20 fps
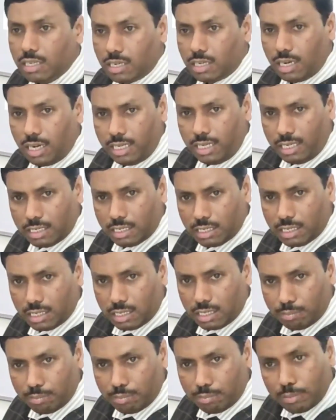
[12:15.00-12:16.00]
Right?
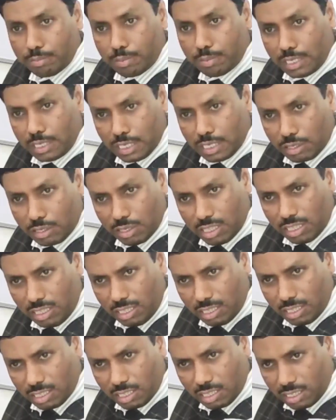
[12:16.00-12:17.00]
Perpendicular
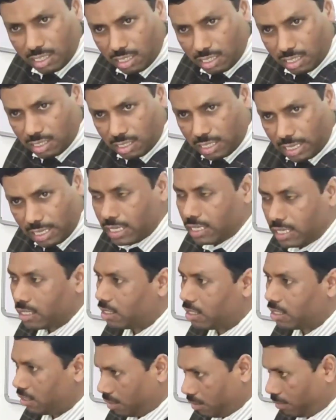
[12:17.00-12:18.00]

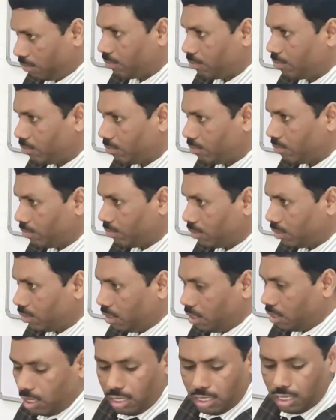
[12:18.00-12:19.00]
direction.
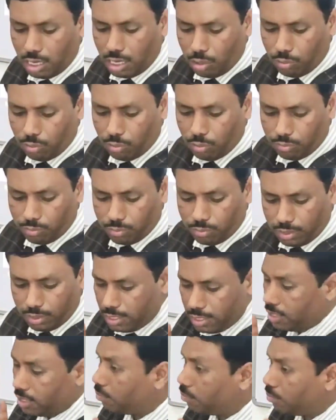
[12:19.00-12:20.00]
Now,
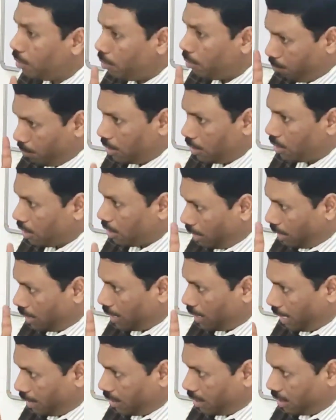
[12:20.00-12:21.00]
this is perpendicular
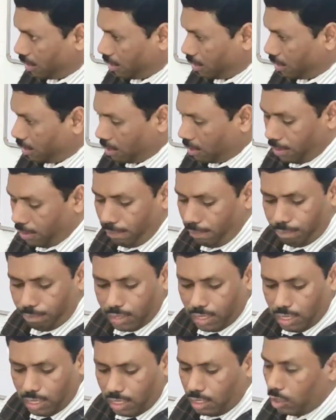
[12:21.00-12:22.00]
90 degree.
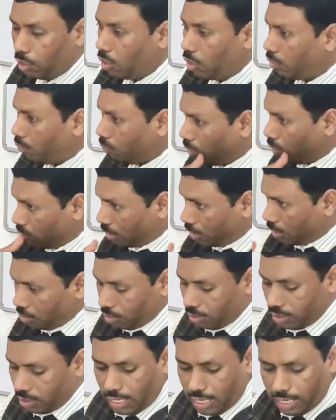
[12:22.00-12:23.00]
Now, I wanted
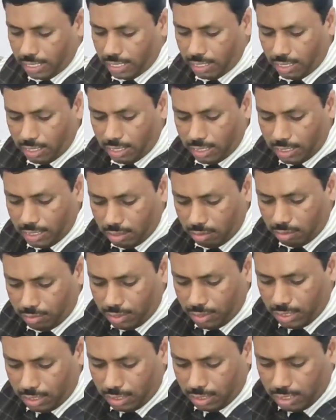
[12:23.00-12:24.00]
to slightly
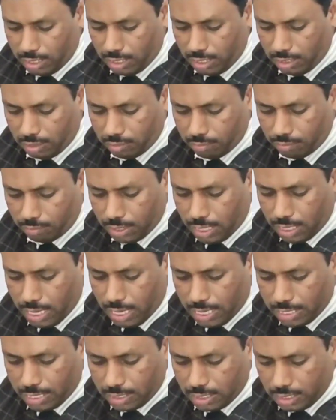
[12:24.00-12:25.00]
deviate that.
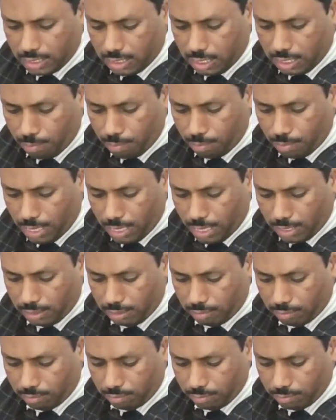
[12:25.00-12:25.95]
I just applied.